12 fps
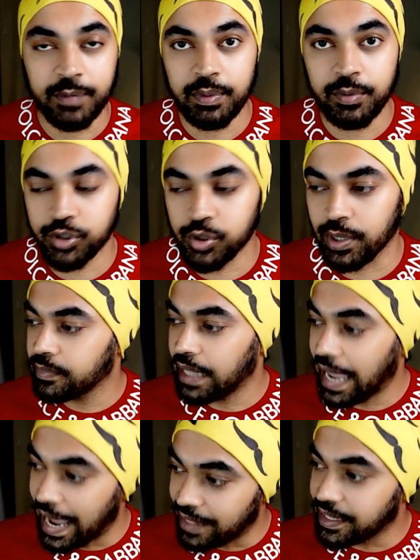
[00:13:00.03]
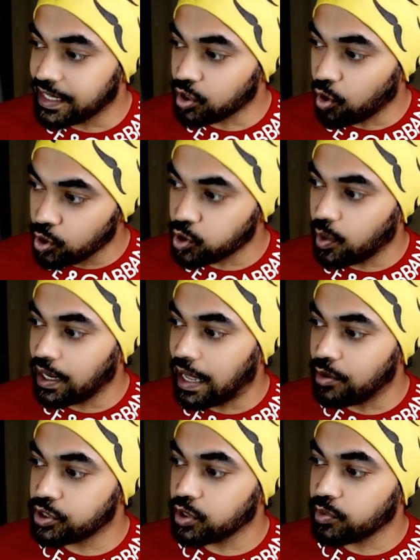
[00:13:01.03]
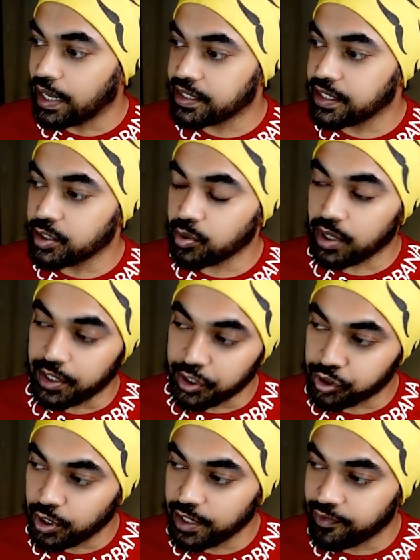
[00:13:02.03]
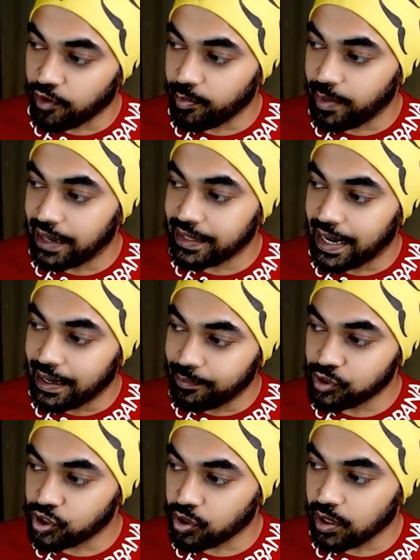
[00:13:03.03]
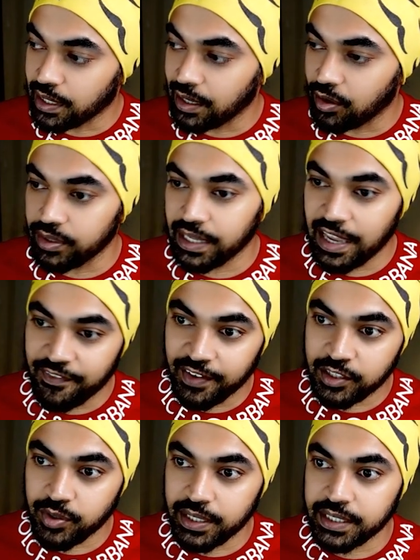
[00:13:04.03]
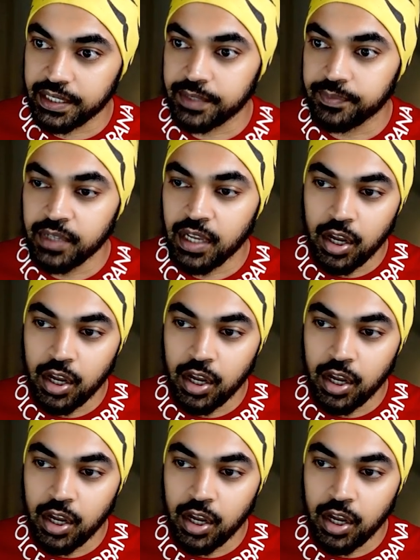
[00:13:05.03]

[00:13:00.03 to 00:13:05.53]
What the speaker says: we were showing. And this also allows you right here to conditionally format that. I'm just going to click on the FX right here.